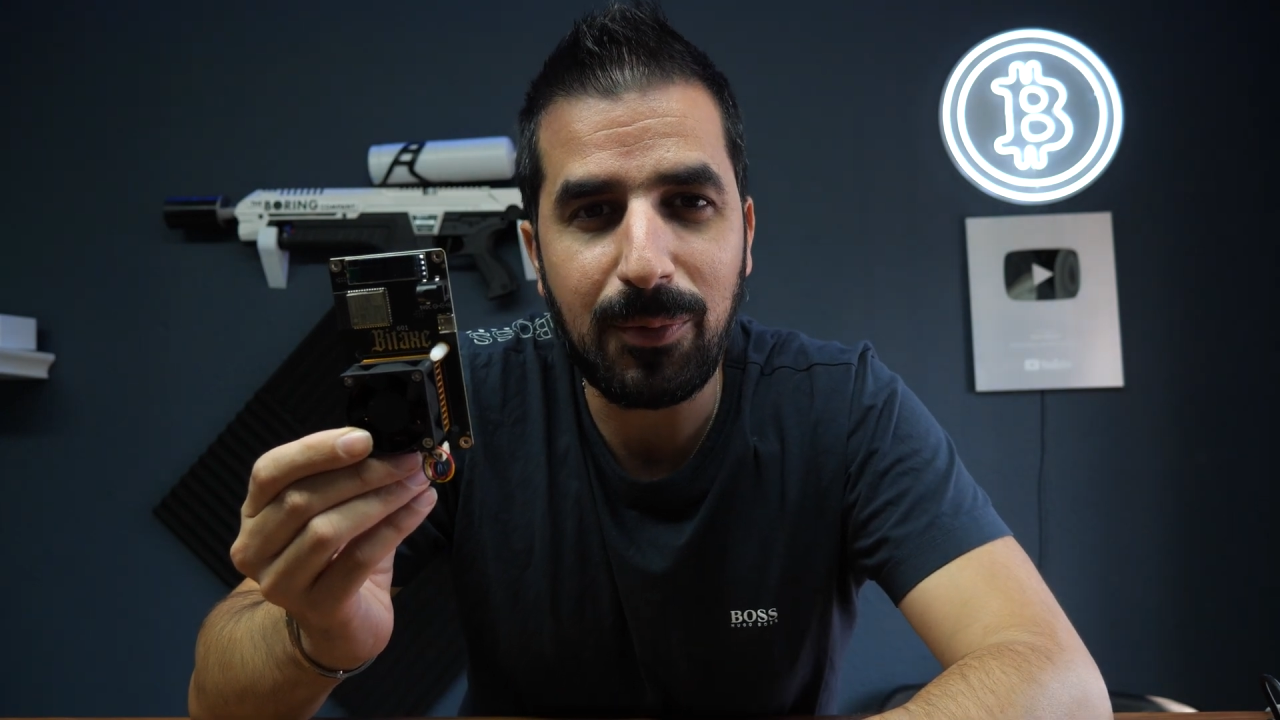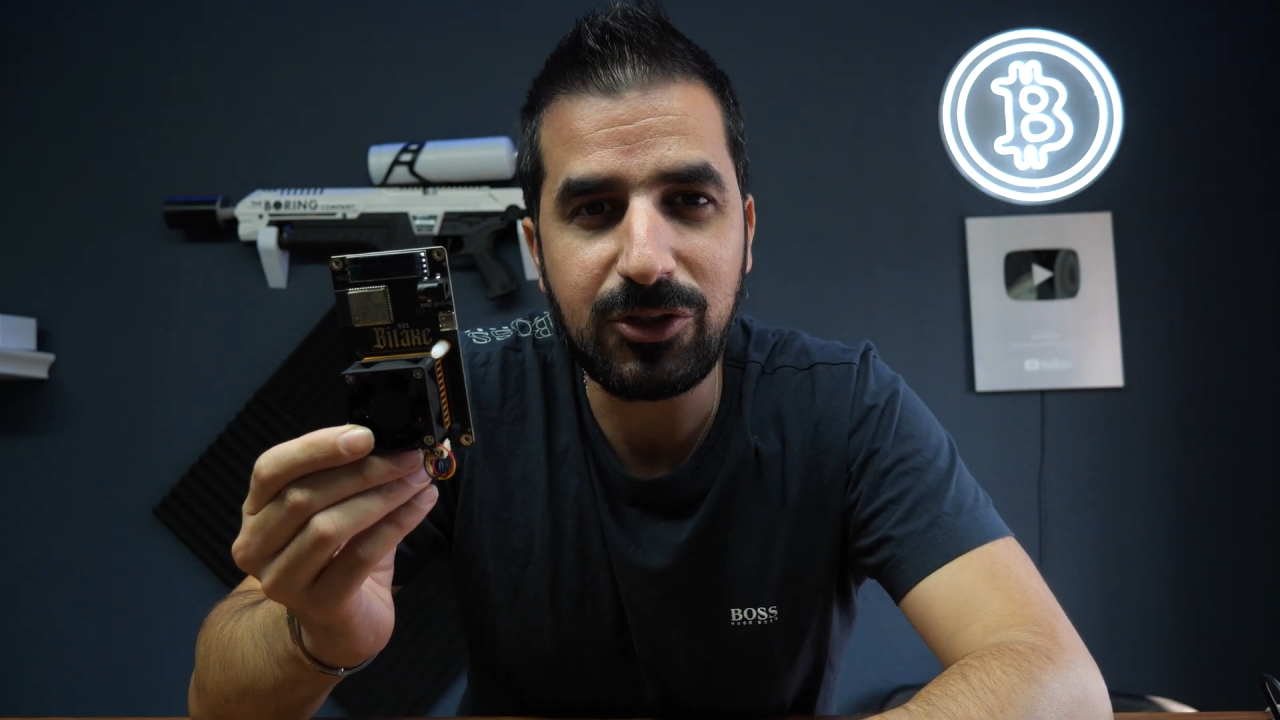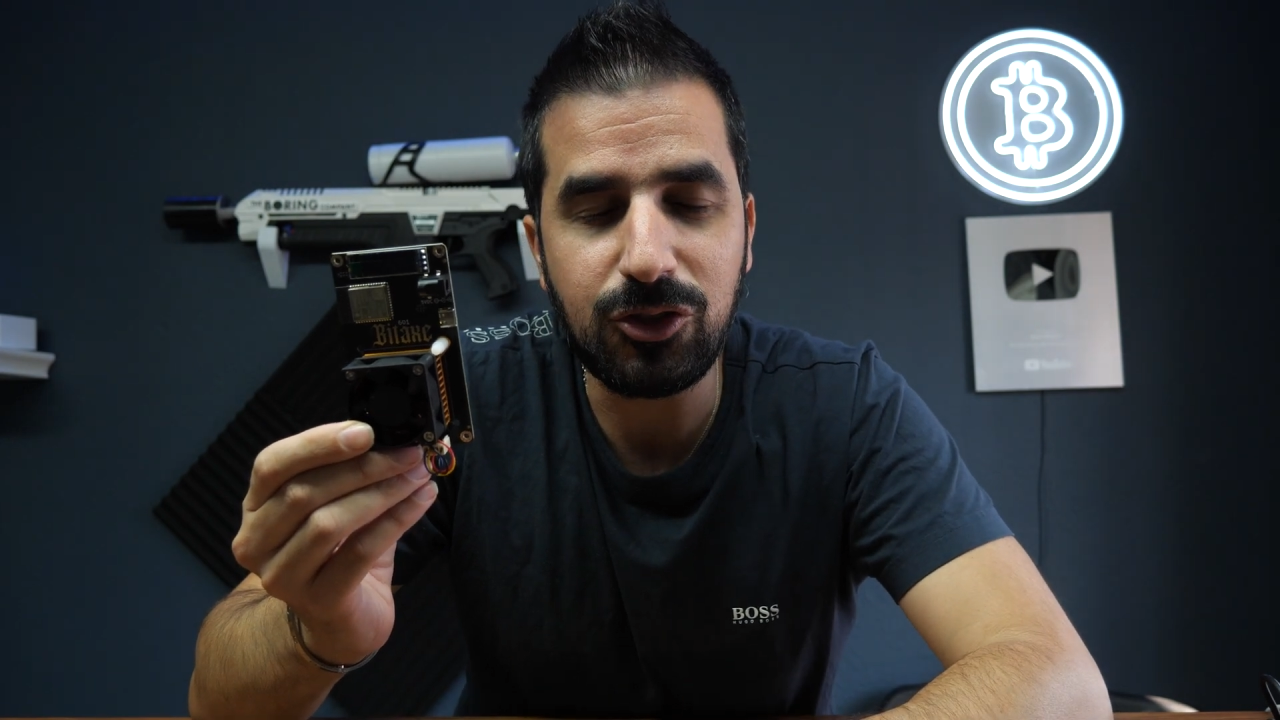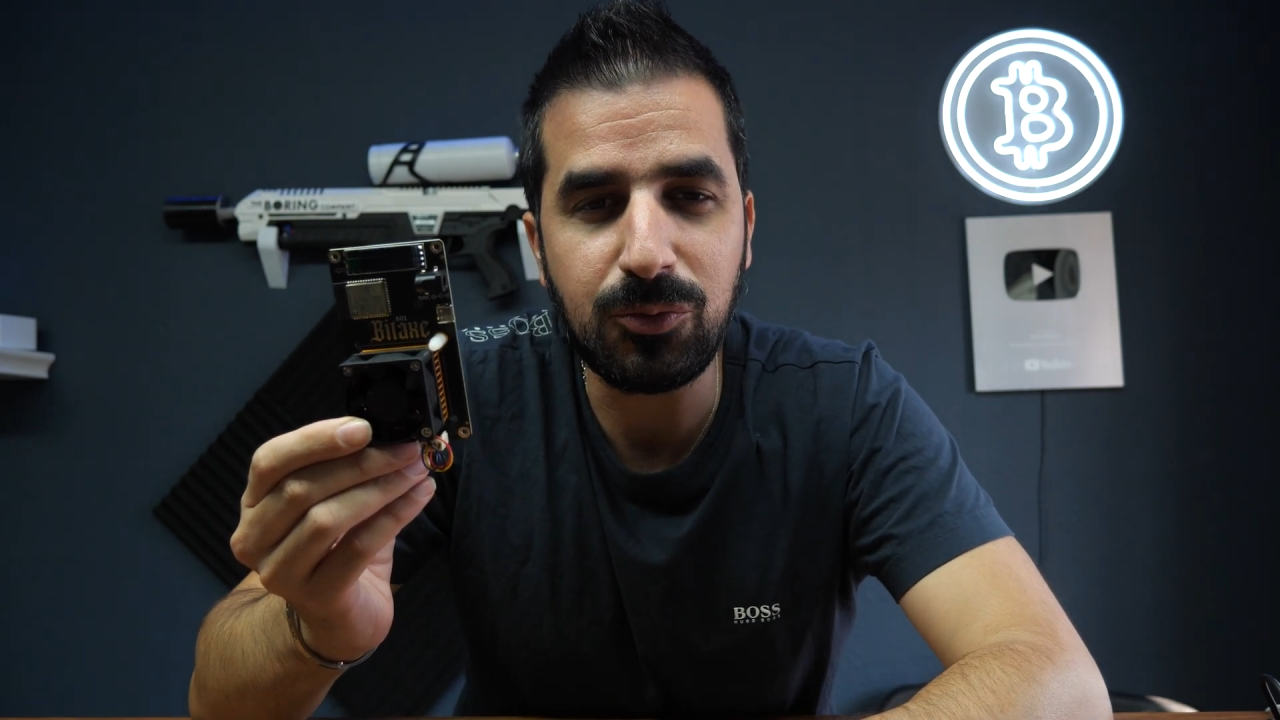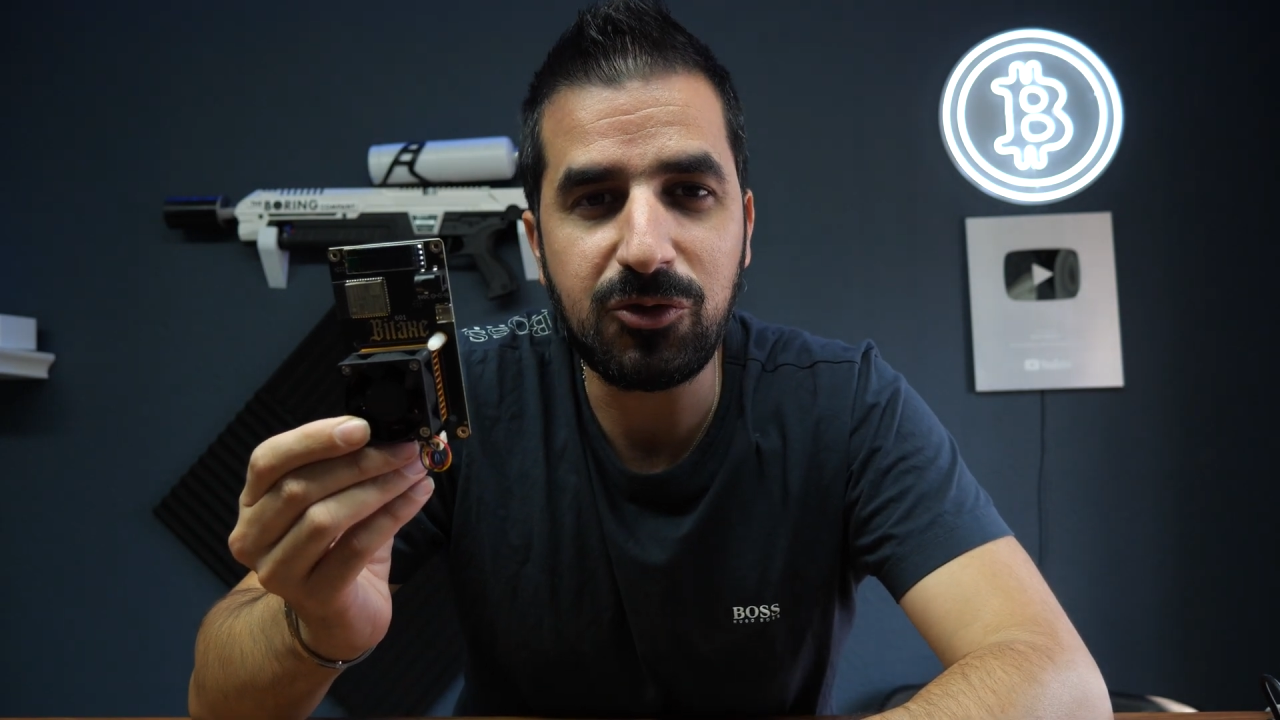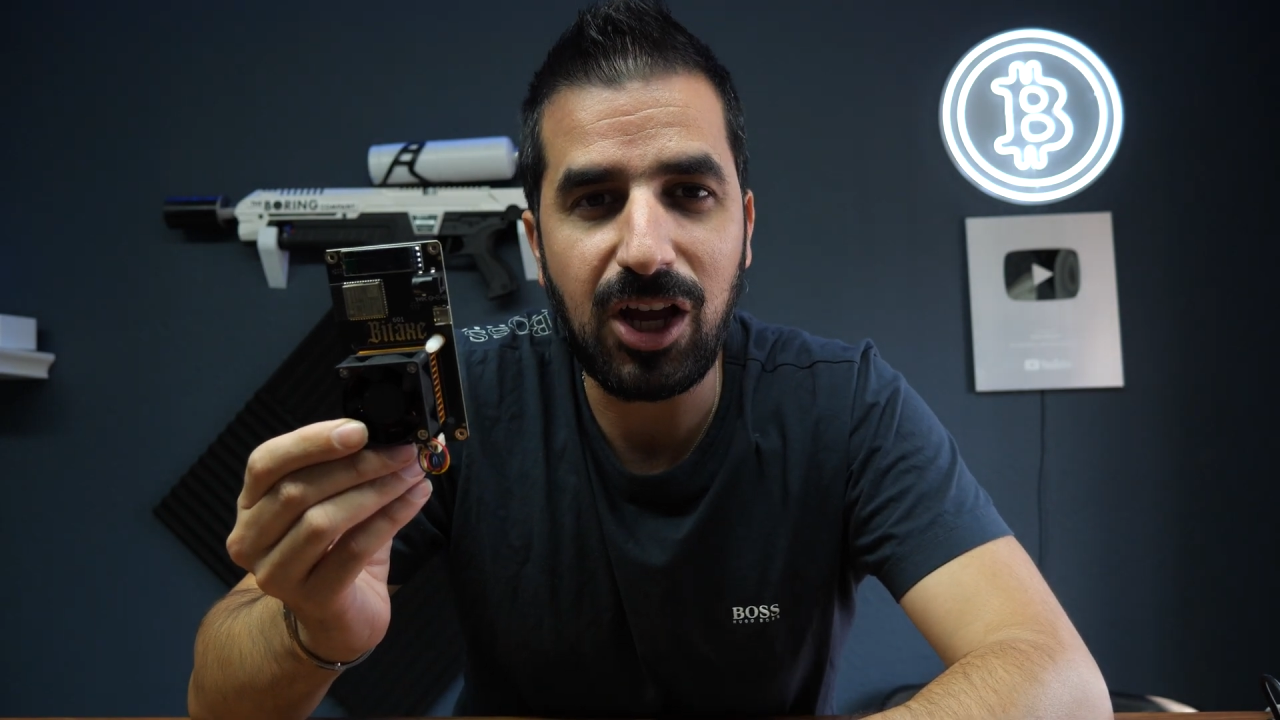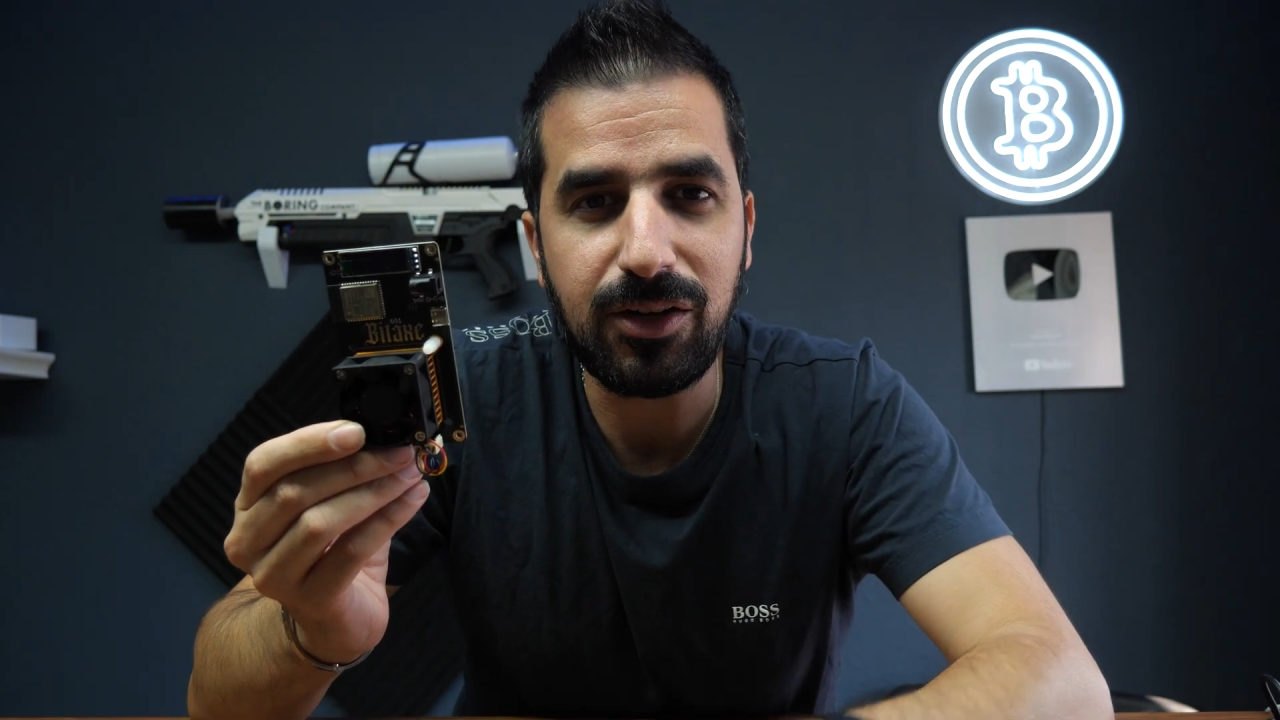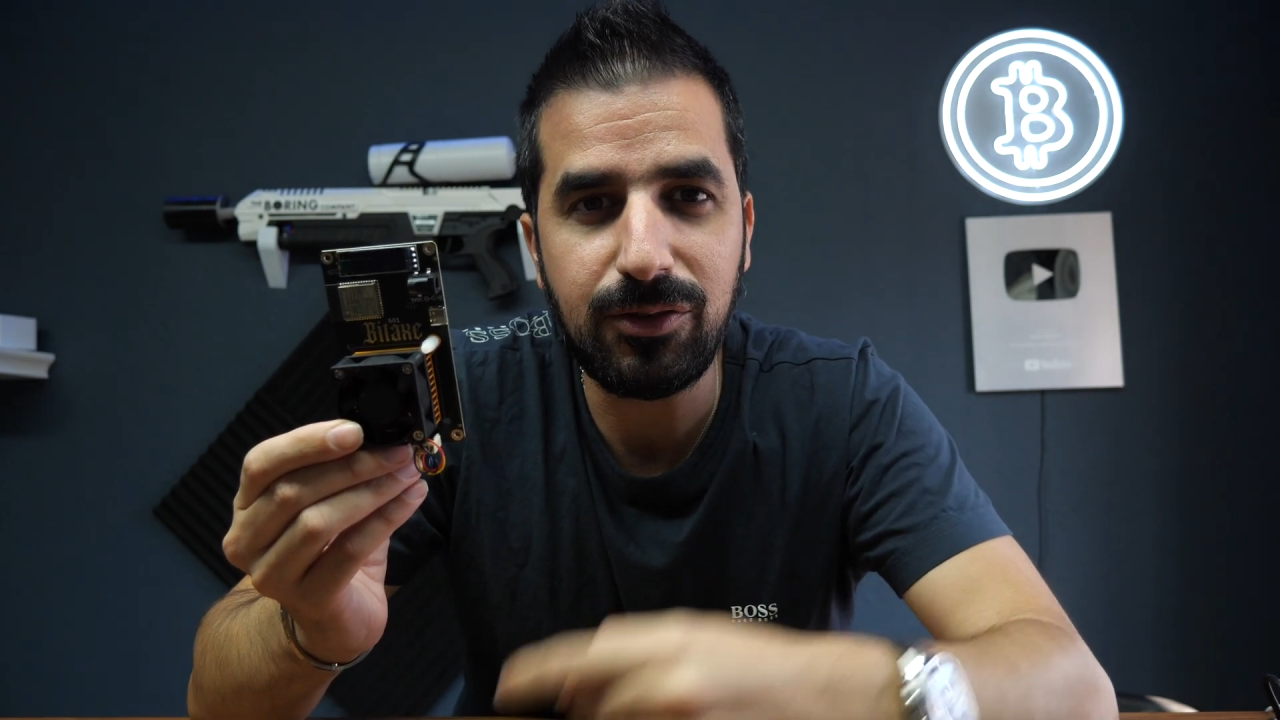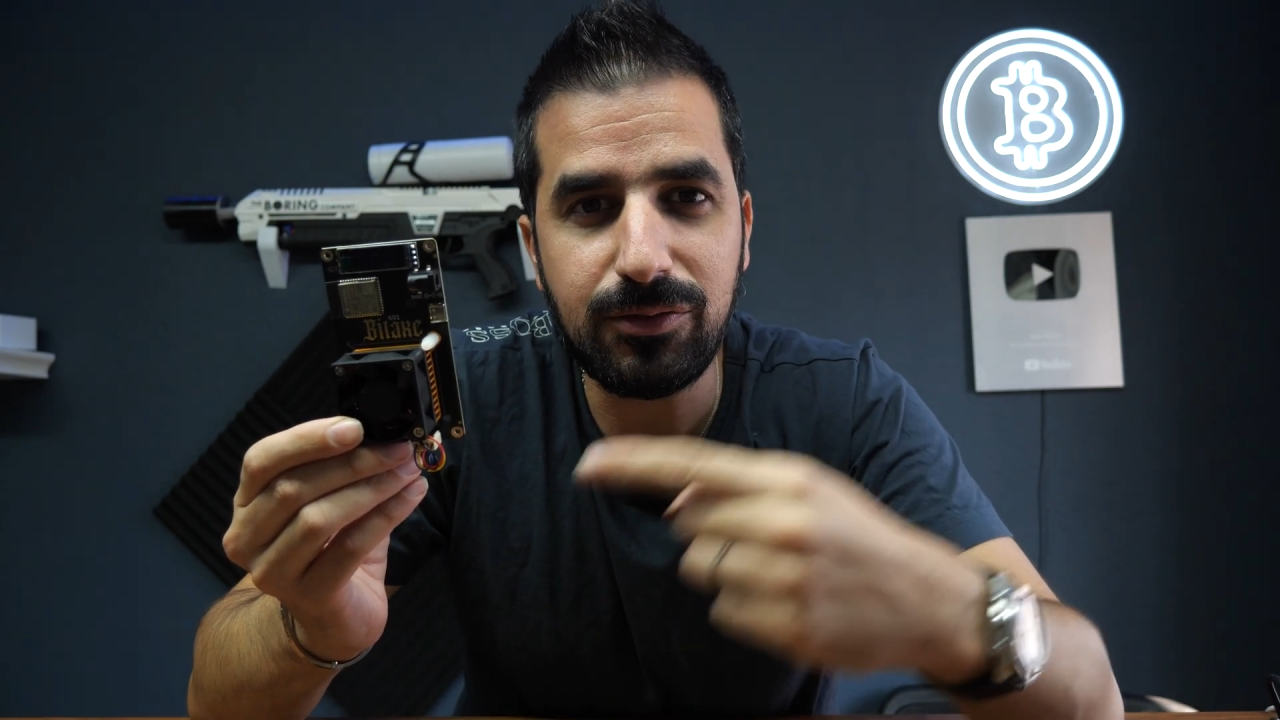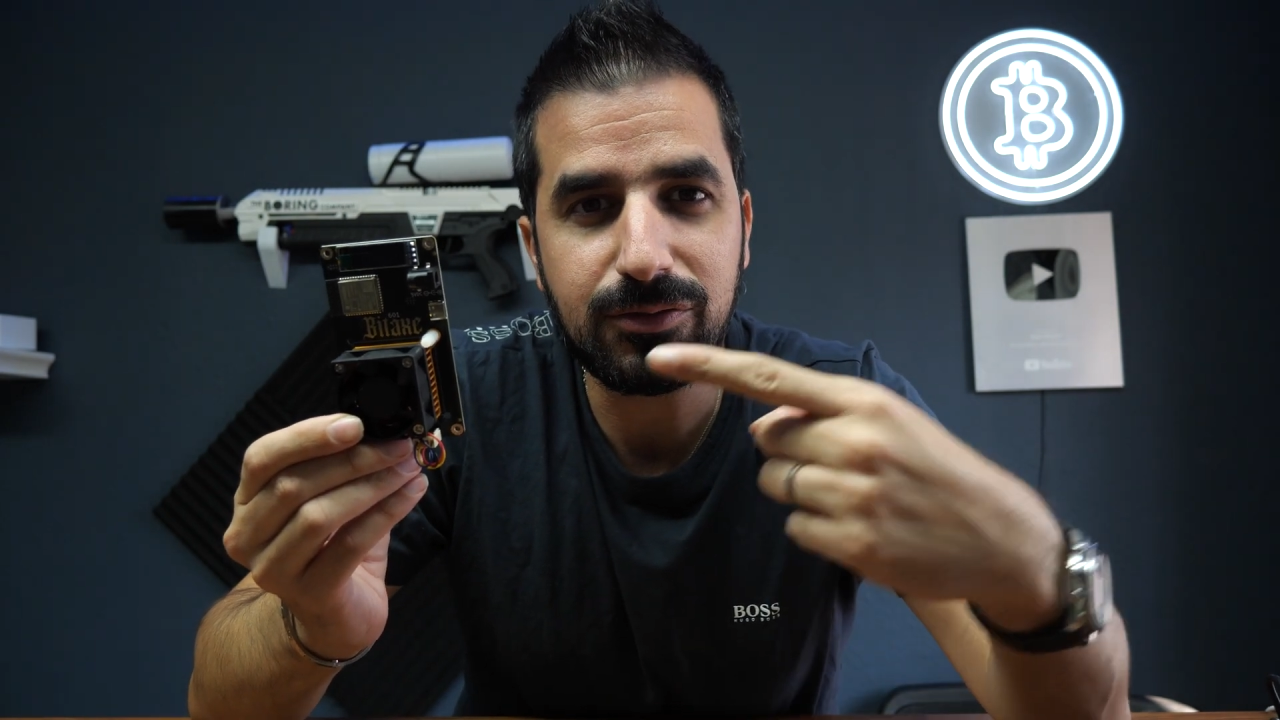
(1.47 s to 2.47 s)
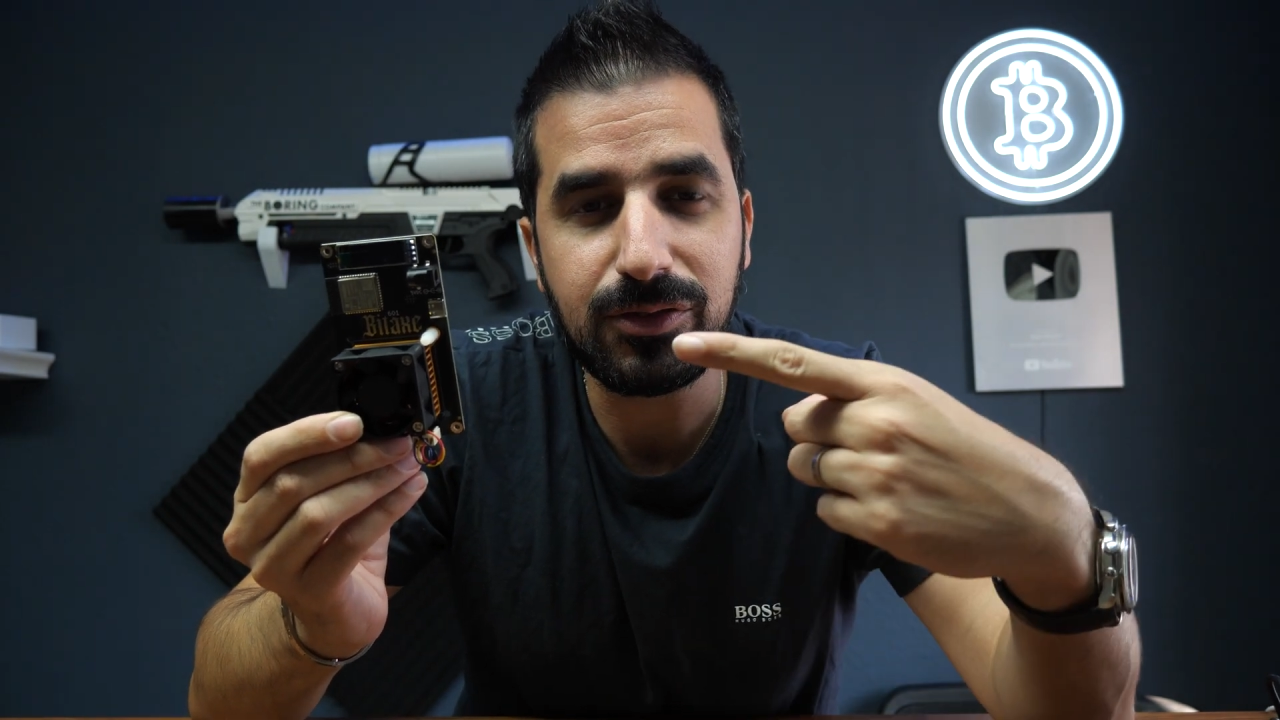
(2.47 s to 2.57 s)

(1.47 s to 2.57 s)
YouTube channel.